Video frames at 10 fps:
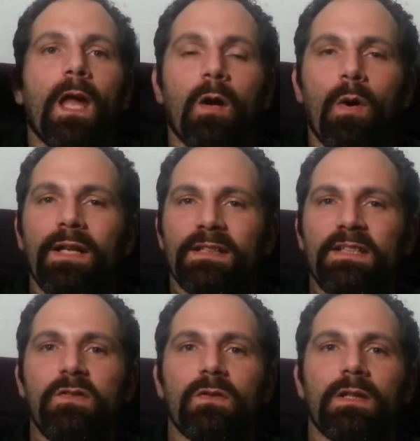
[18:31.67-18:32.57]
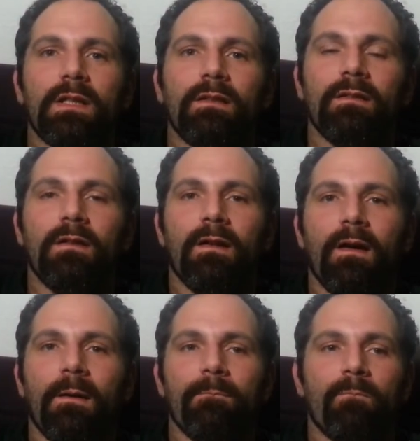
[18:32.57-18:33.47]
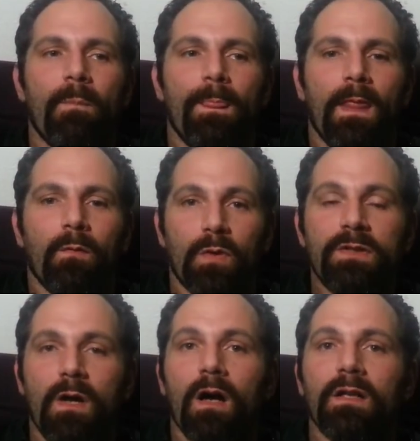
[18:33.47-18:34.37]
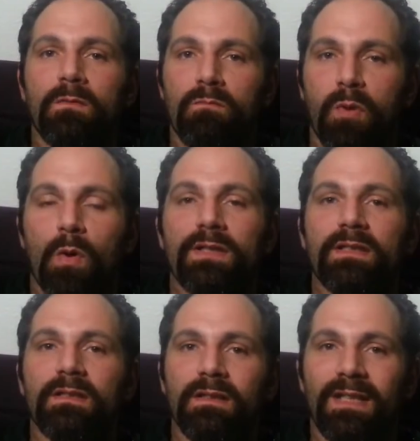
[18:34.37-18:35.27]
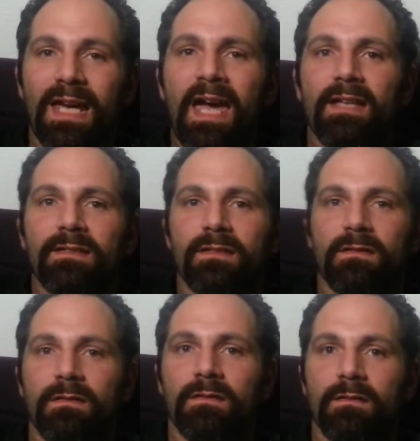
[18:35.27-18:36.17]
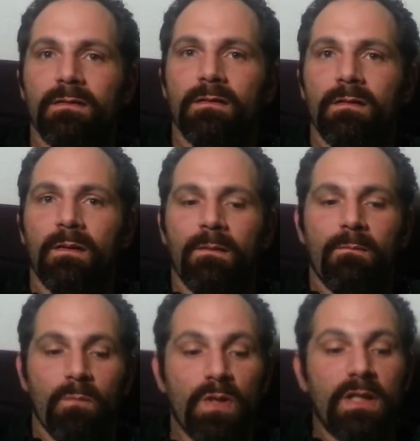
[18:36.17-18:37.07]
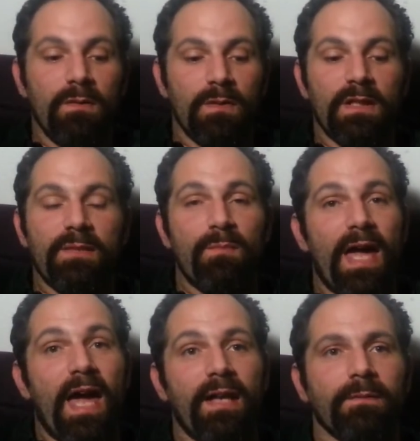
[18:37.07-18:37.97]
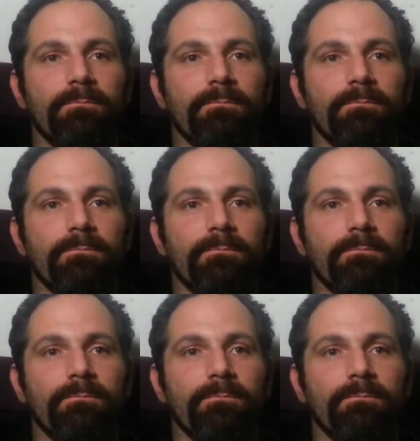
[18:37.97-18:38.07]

Quite literally, we're talking poison gas. Really, really bad.